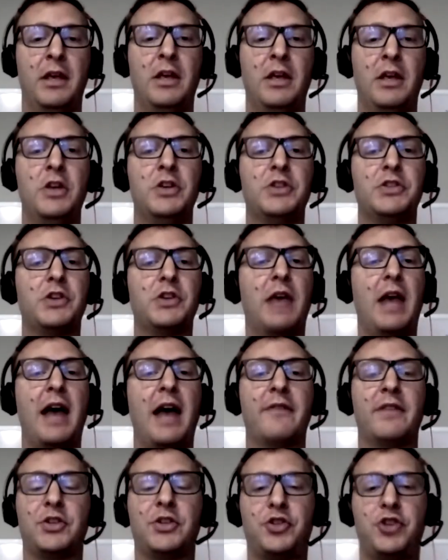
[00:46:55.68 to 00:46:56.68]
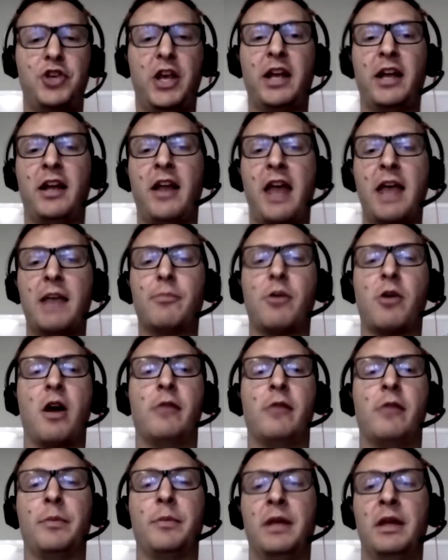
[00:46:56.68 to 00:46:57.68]
So you have this chicken and egg
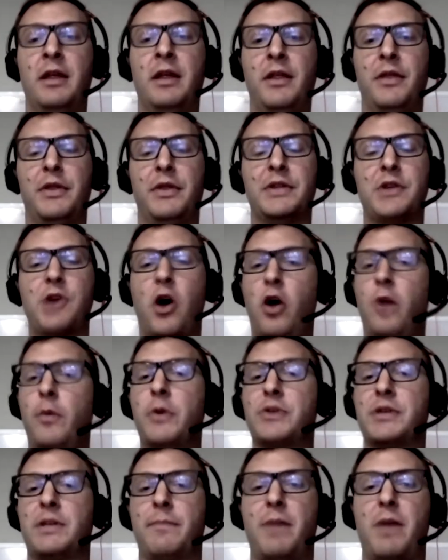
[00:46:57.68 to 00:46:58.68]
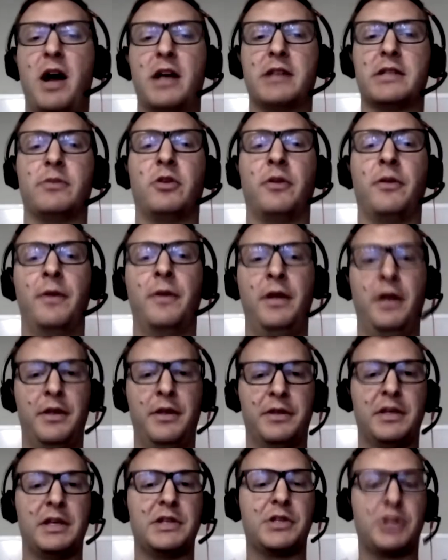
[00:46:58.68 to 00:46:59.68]
problem that's almost impossible.
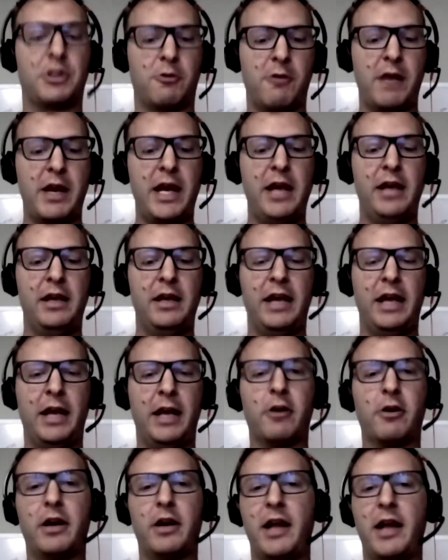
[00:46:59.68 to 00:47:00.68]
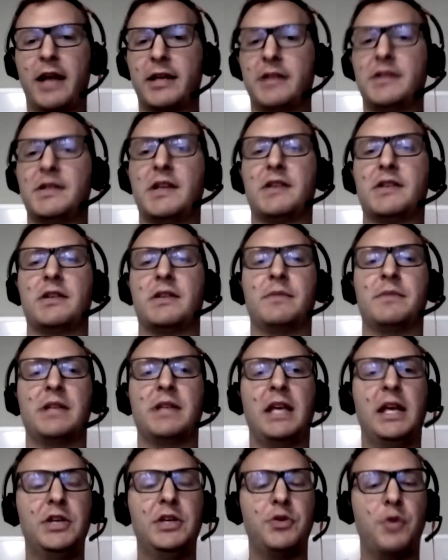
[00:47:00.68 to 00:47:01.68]
These three interconnected systems,
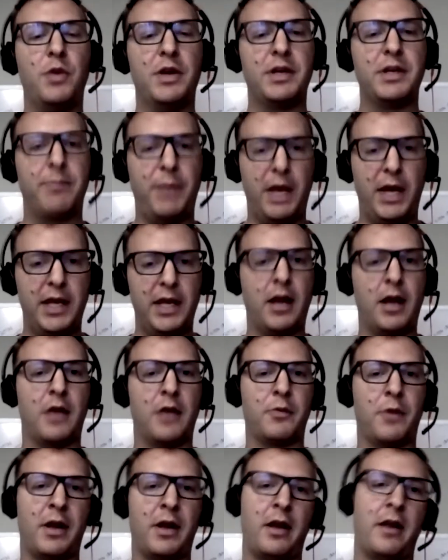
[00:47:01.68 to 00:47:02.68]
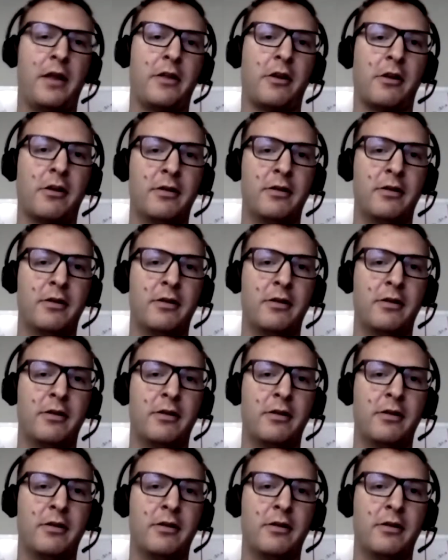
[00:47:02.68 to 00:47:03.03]
each one depending on one another,